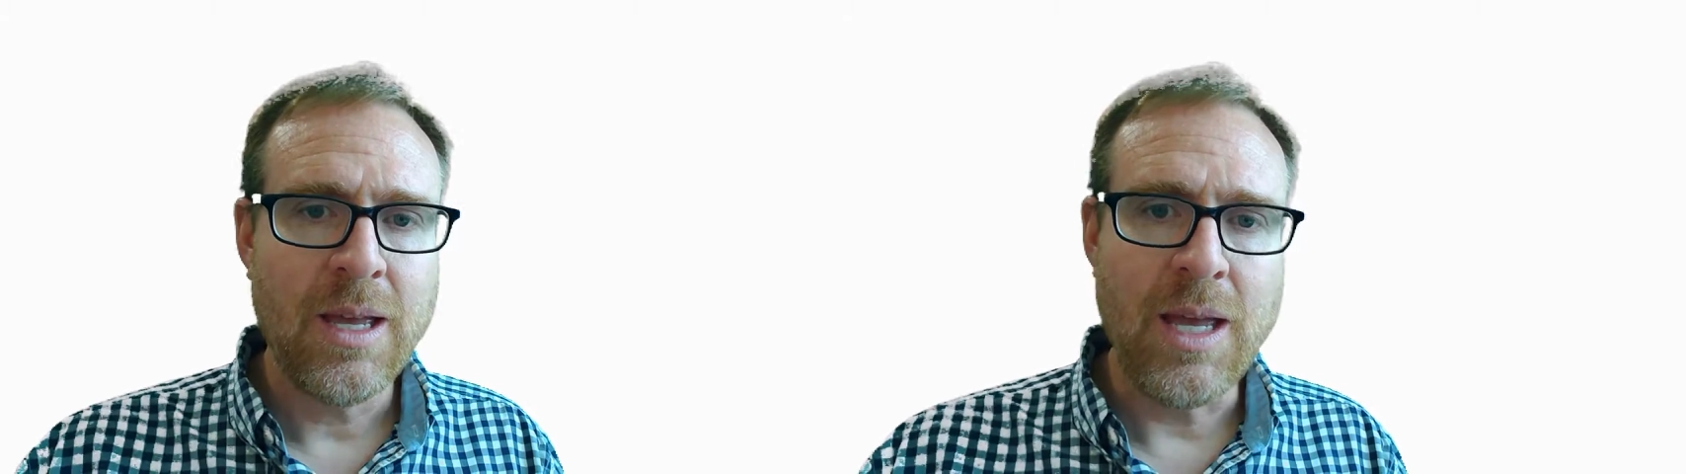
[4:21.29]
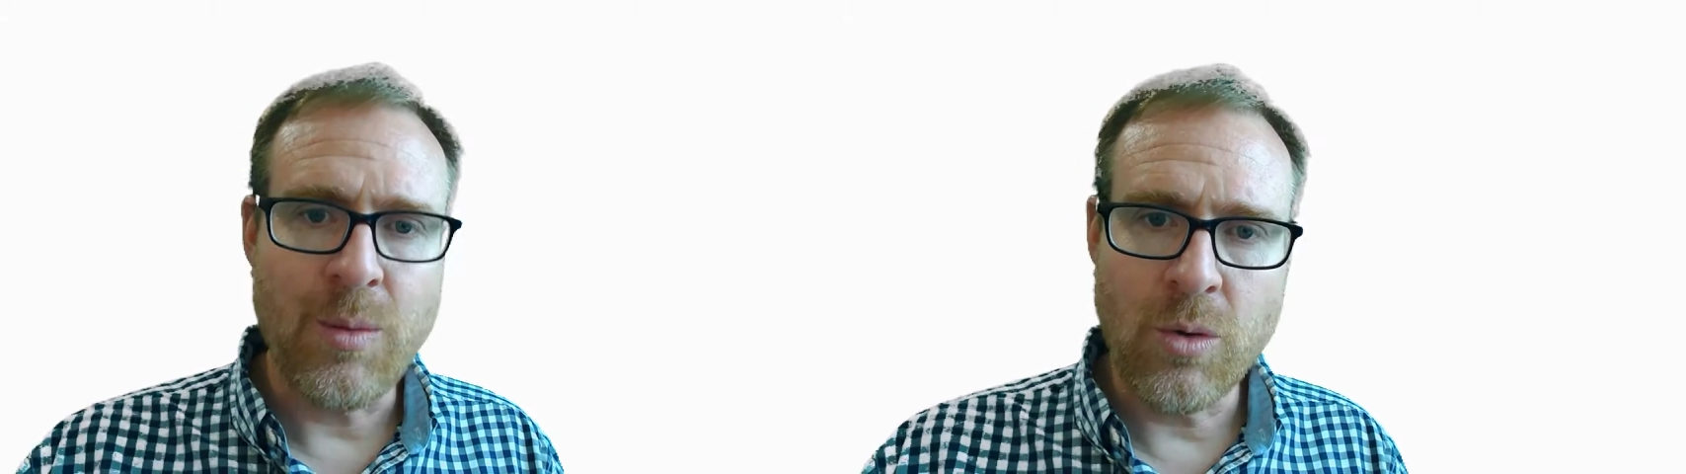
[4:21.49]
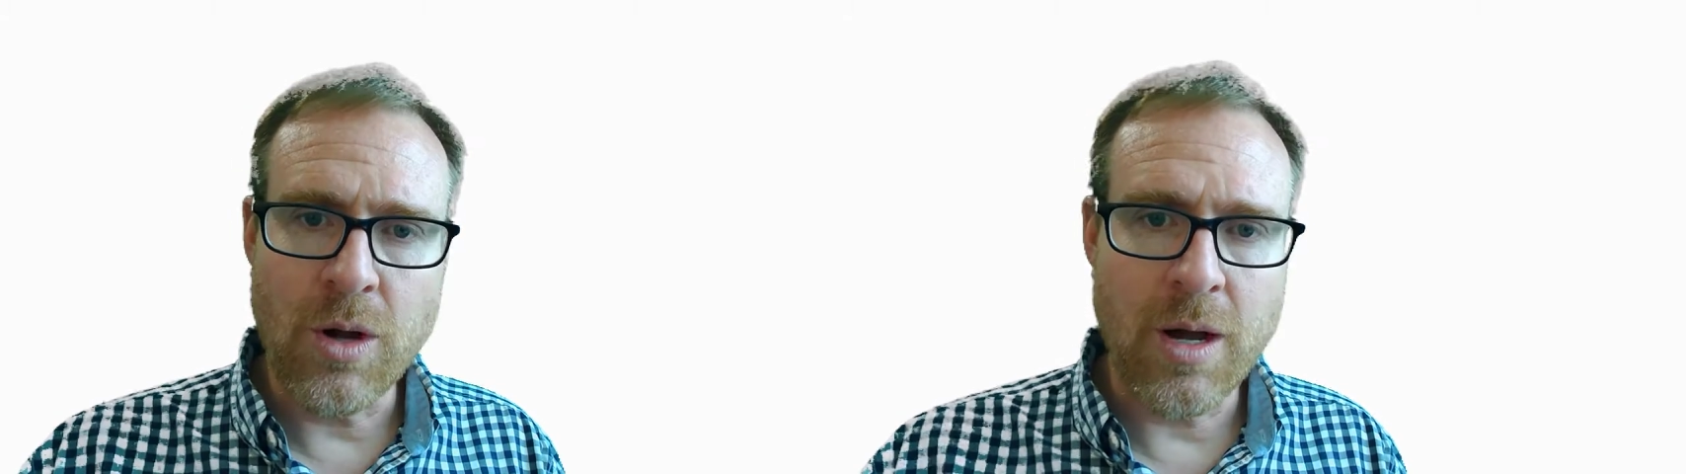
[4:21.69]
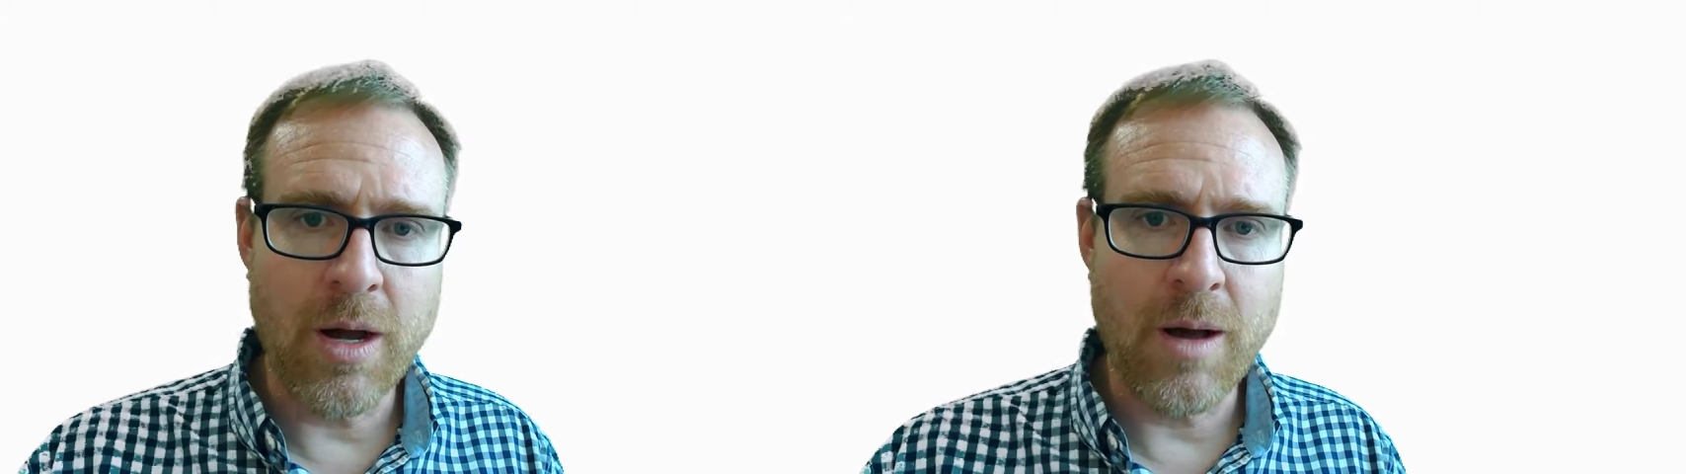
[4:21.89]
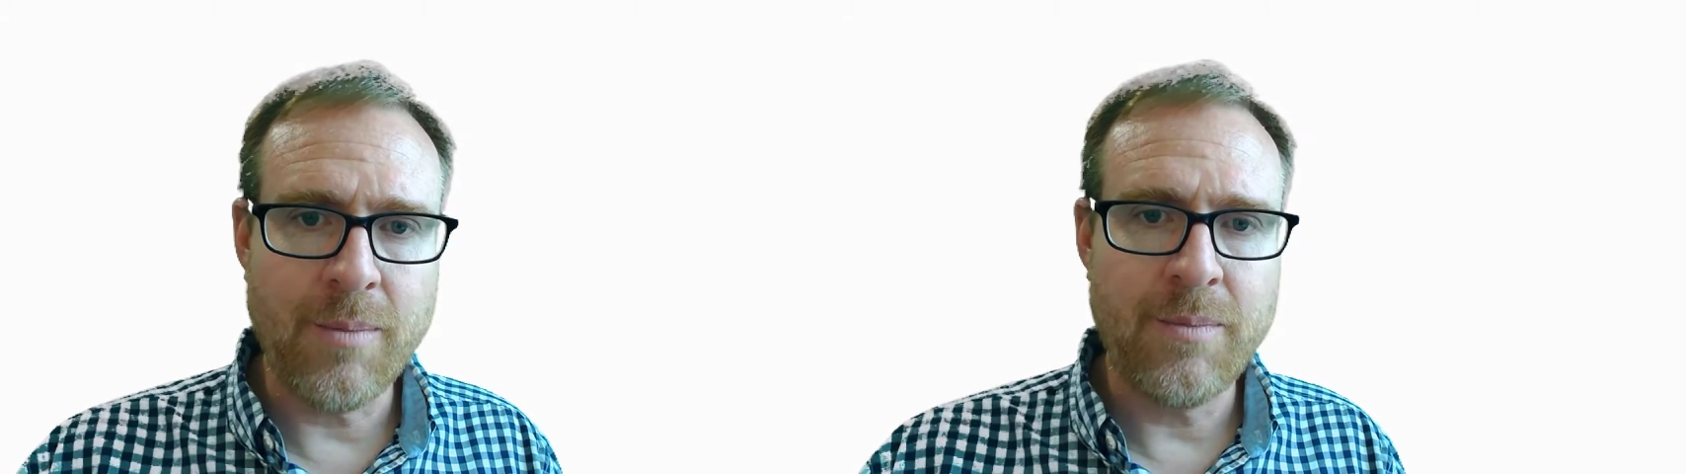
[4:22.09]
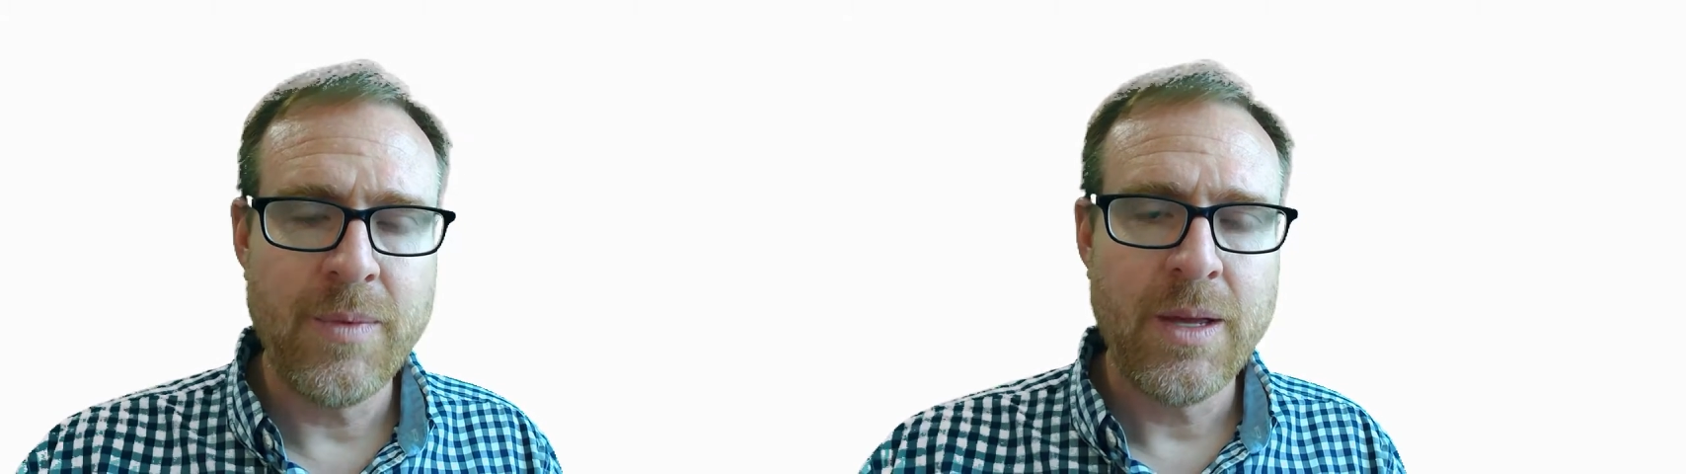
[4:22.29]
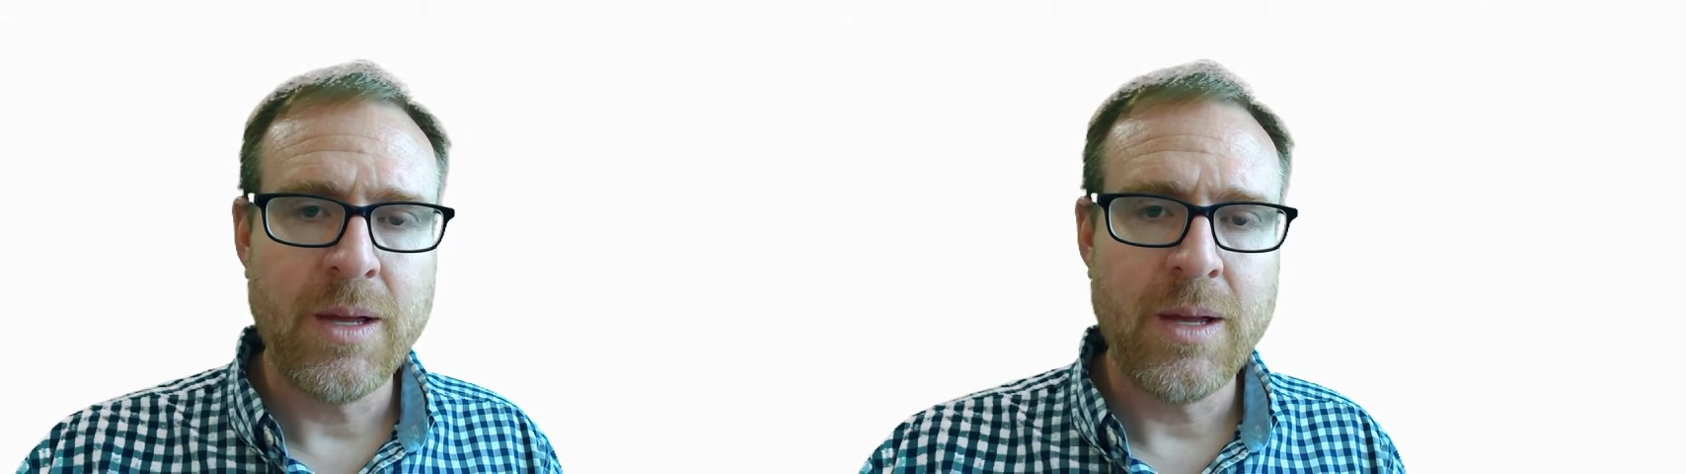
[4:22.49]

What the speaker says: It will come